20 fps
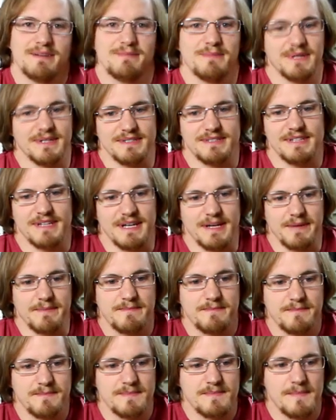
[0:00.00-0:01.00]
but uh,
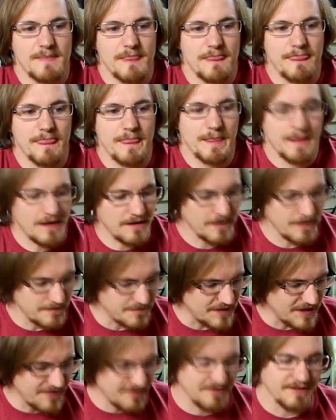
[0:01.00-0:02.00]
yeah, I
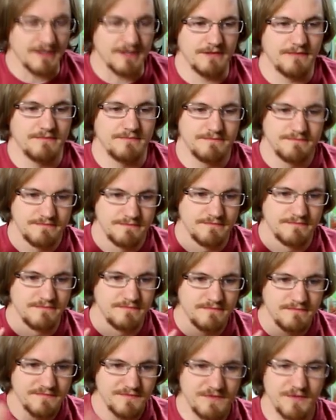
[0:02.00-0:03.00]
definitely
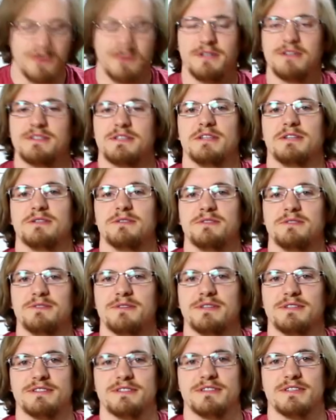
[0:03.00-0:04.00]
fully intend to do
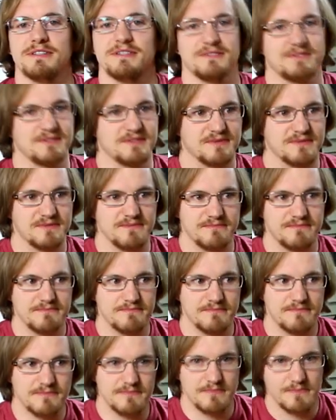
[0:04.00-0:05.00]
these things
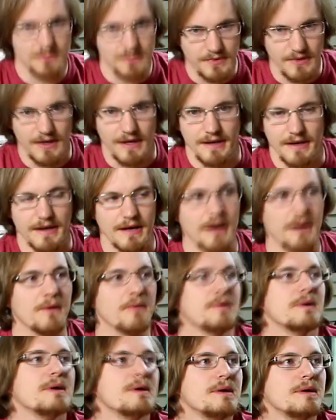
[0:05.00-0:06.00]
right
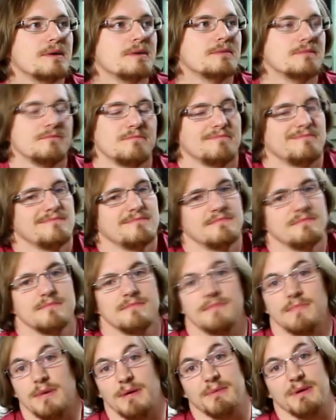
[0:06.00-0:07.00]
now.
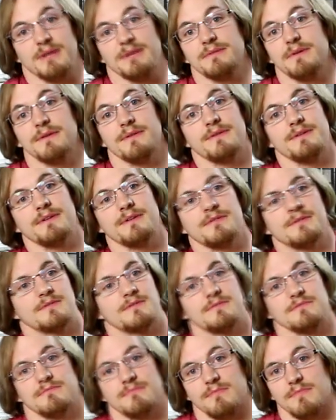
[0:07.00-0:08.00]
I might do other
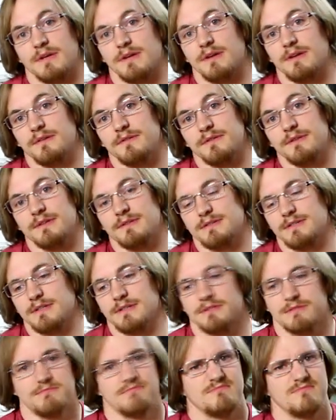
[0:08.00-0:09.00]
things, might not do these
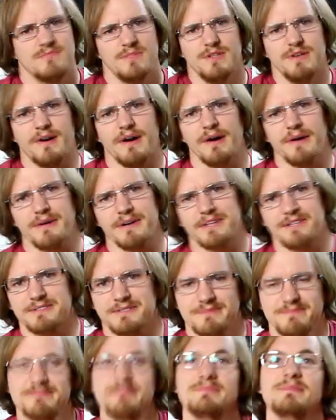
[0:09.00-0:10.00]
things. You know how it
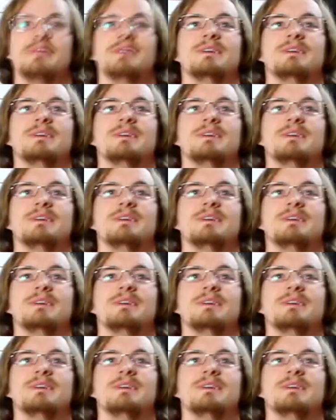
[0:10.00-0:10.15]
is.